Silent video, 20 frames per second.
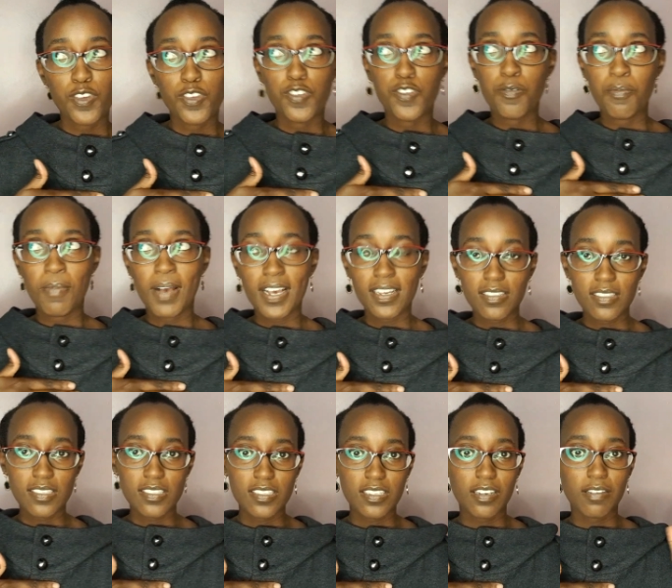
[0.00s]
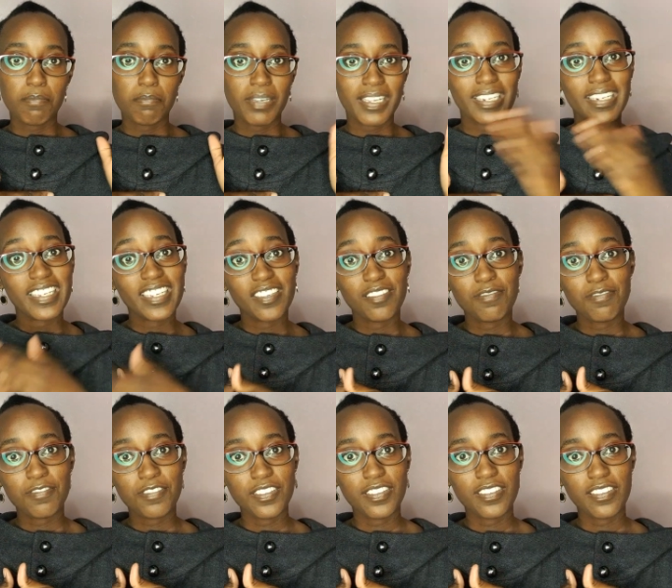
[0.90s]
You must
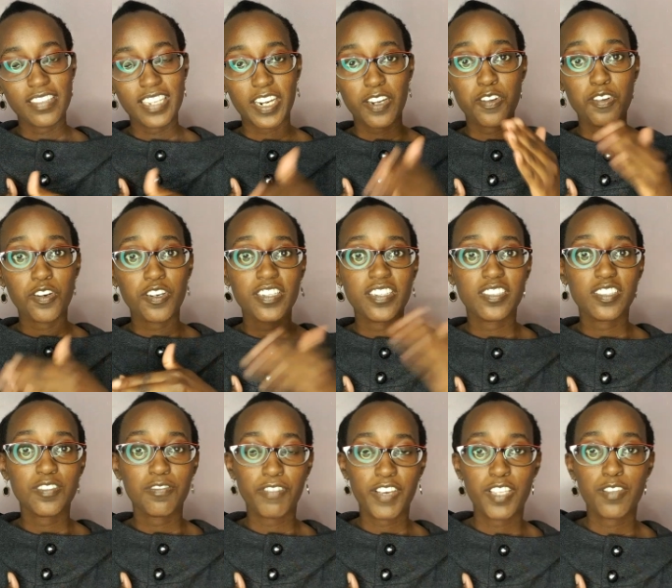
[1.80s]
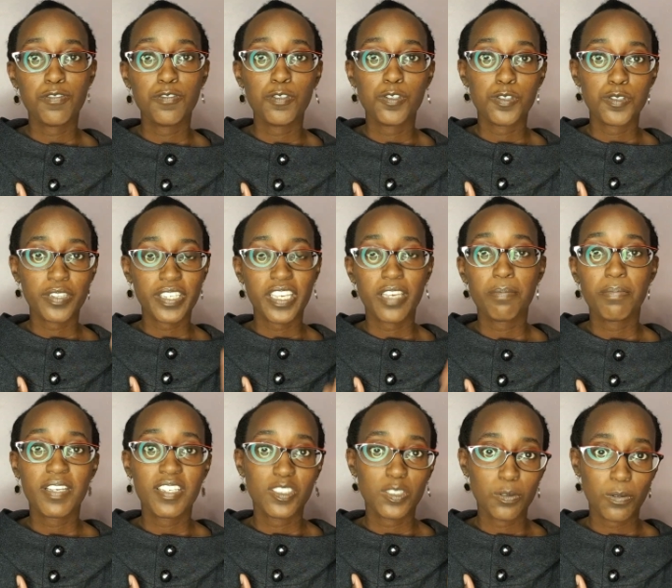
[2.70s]
believe that God is faithful to keep
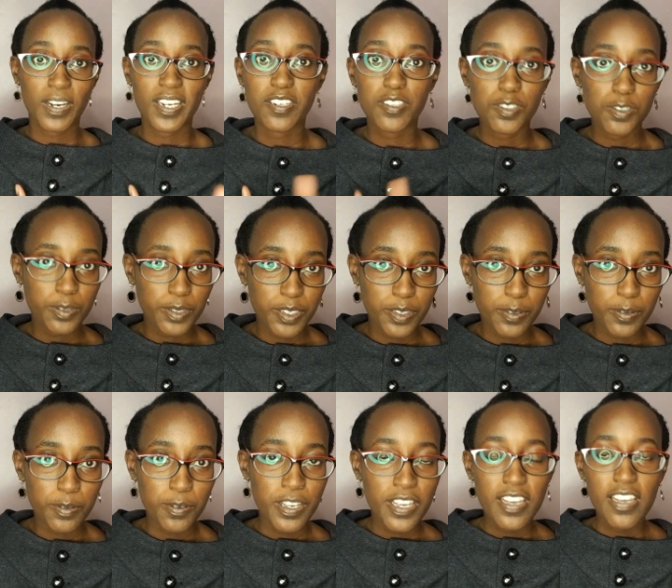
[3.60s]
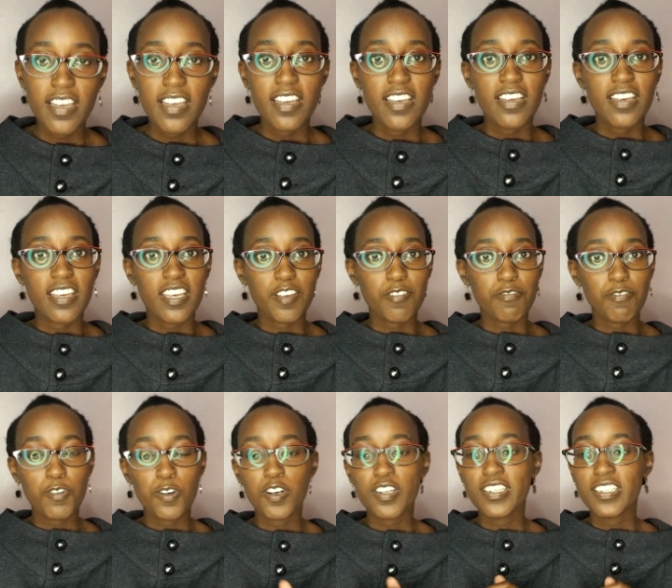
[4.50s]
his word to you.
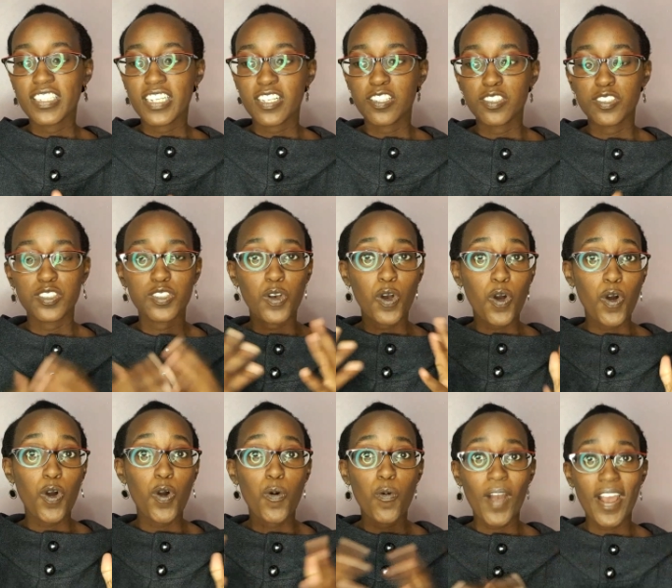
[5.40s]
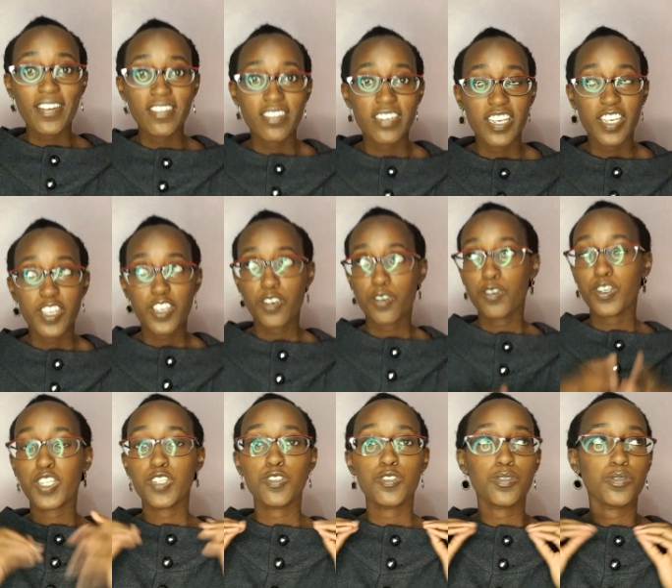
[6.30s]
If God tells you, oh, one day you're
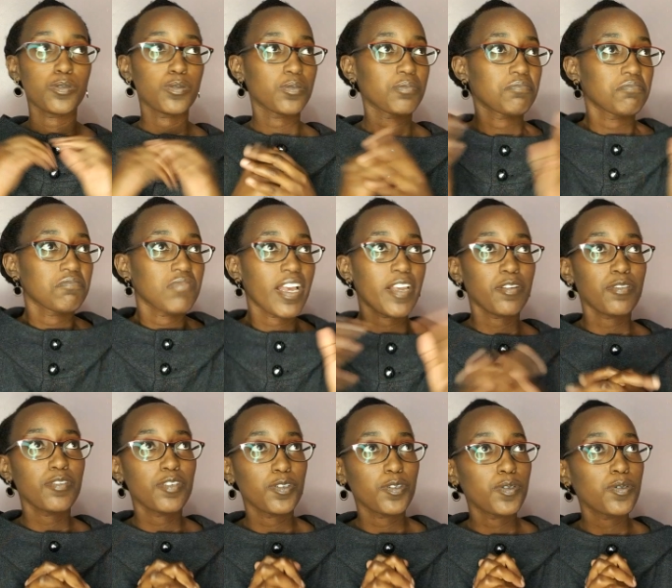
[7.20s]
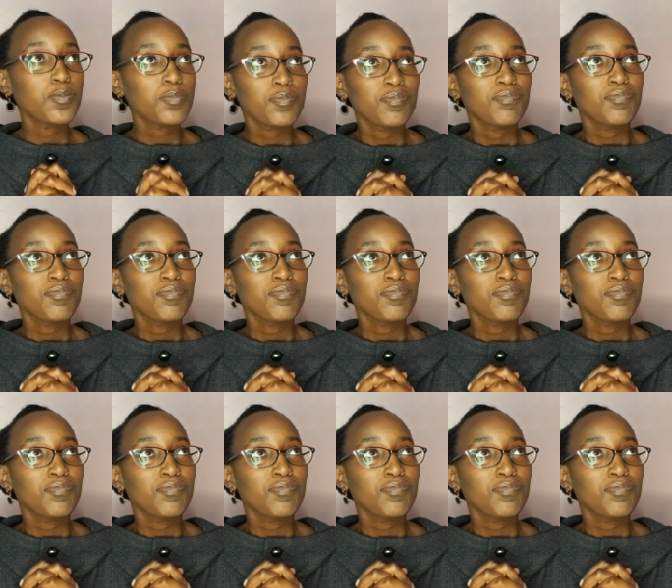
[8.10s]
going to, I don't know,